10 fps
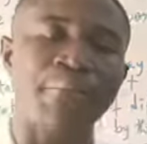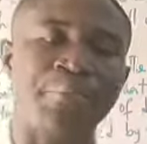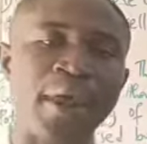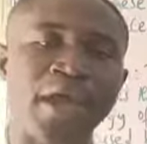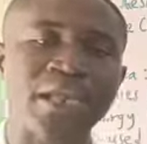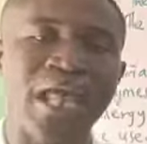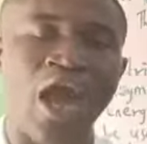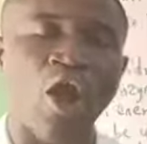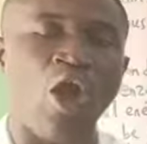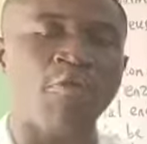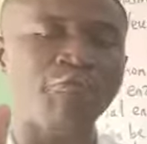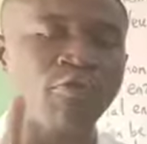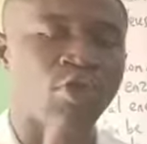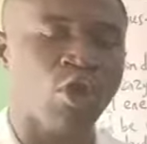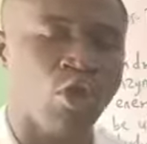breakdown of
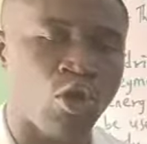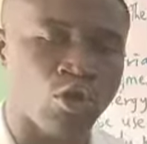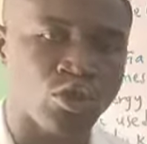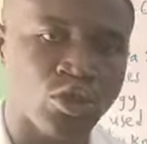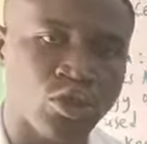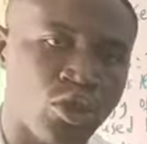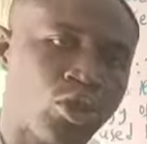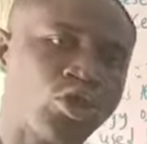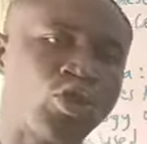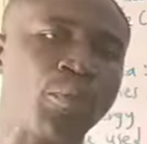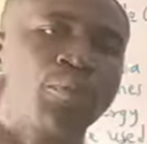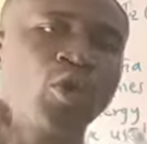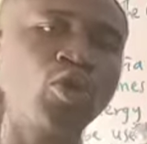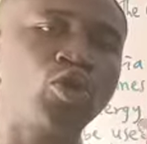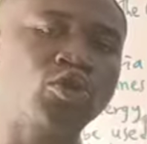glucose to
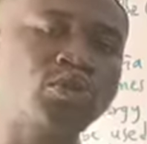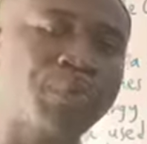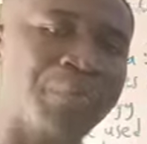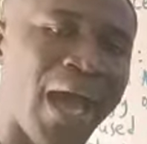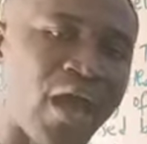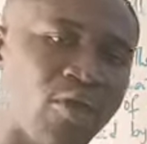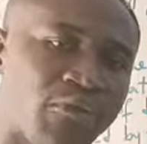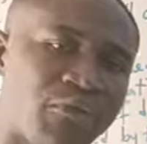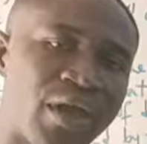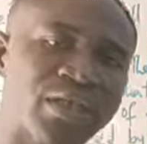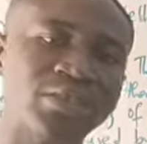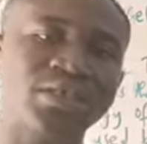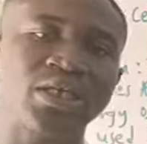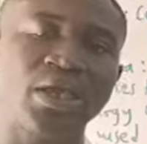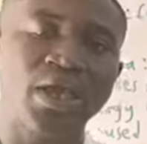produce
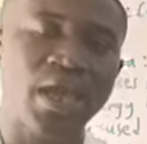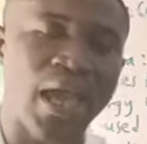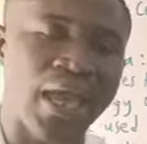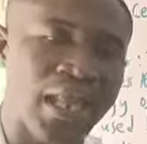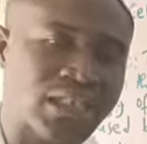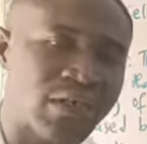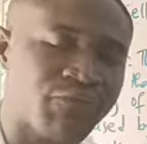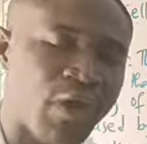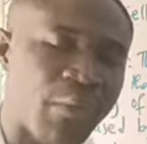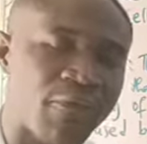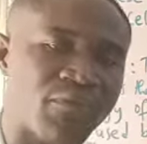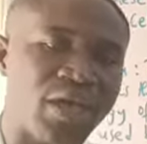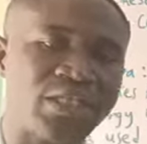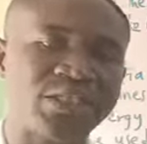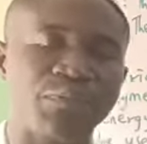pyruvate, energy in form of
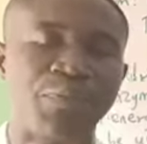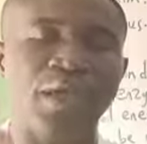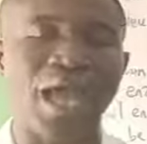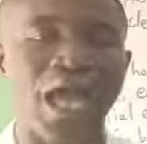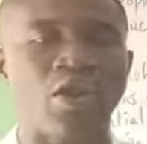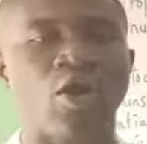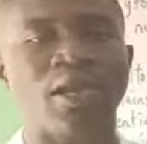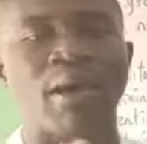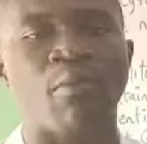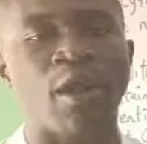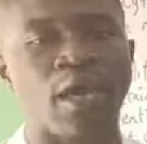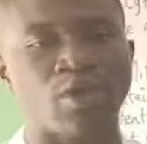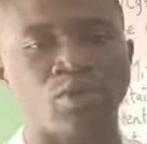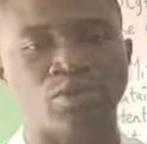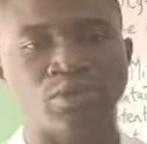ATP and other
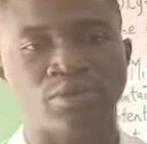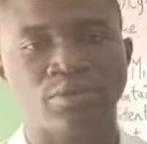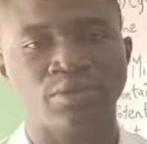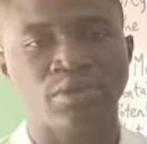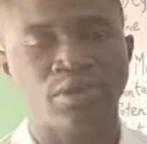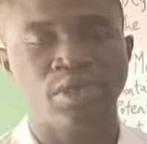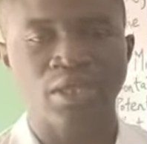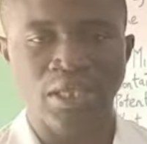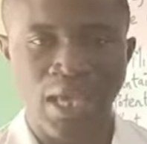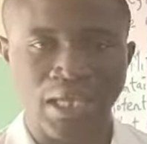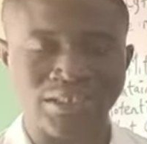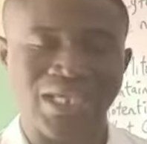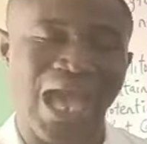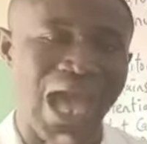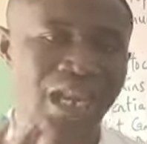molecules.
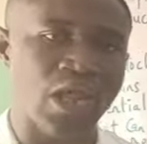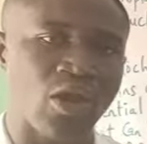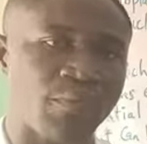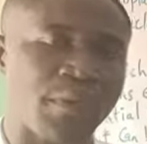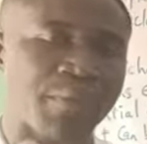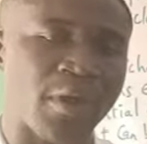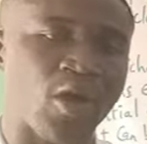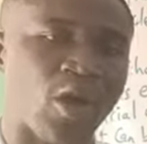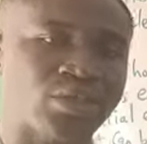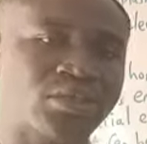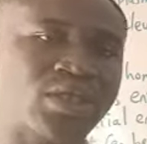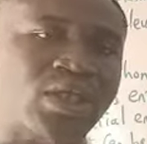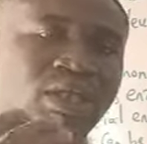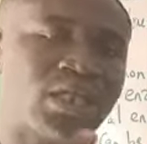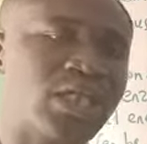Yes, anaerobic, because
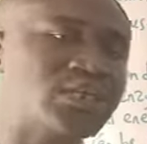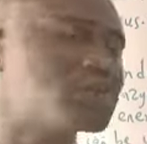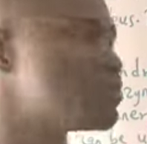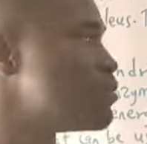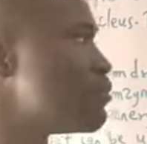this